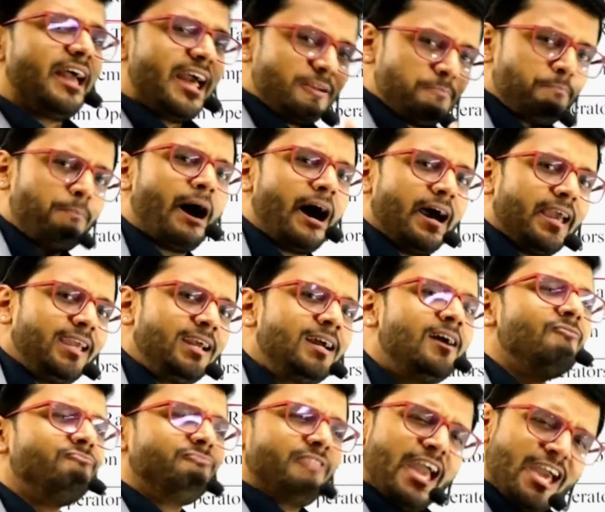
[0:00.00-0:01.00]
their pie,
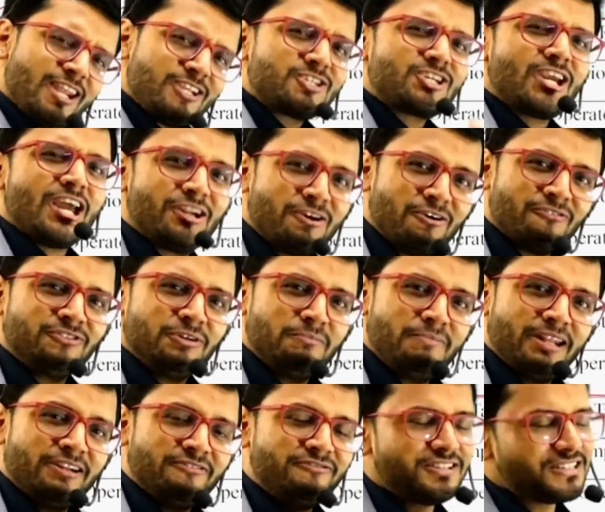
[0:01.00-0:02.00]
their share of the
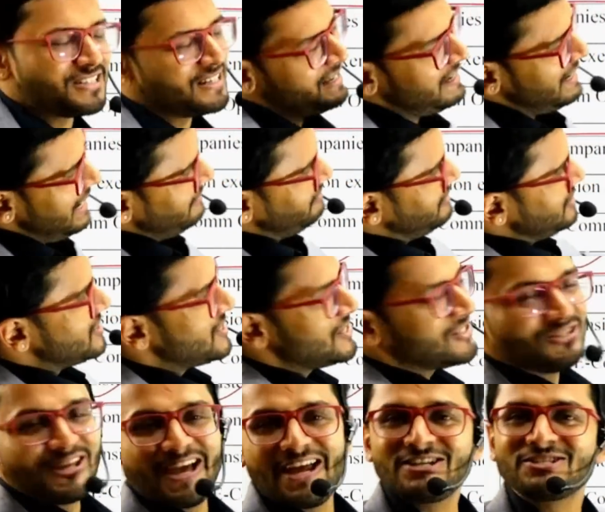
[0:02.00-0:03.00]
benefits, and this
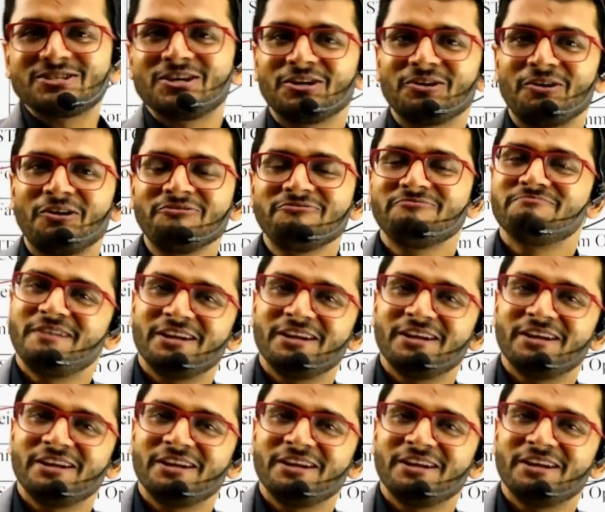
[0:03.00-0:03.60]
is their share of